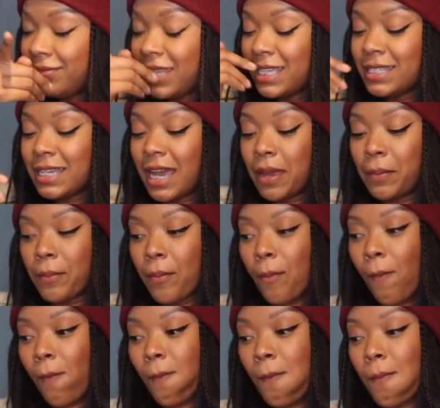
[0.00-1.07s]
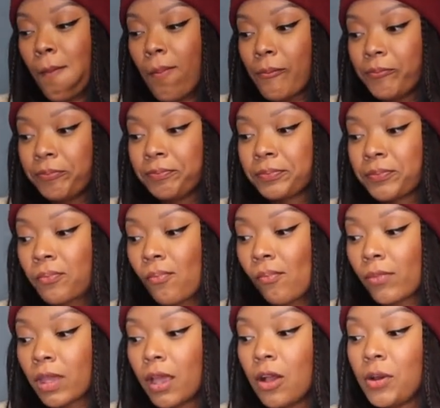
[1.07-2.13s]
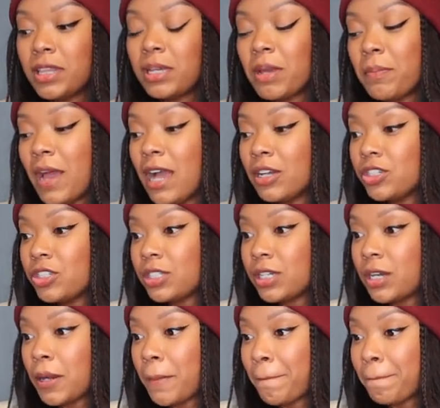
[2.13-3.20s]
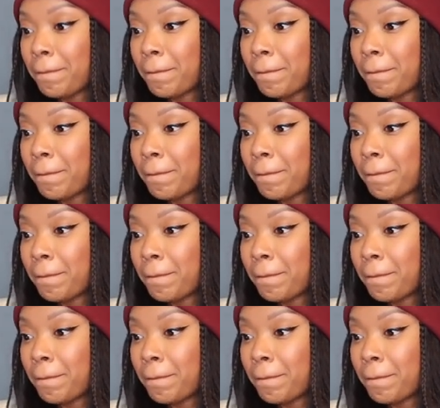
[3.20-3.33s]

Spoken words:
In time. Oh, I think my package is here.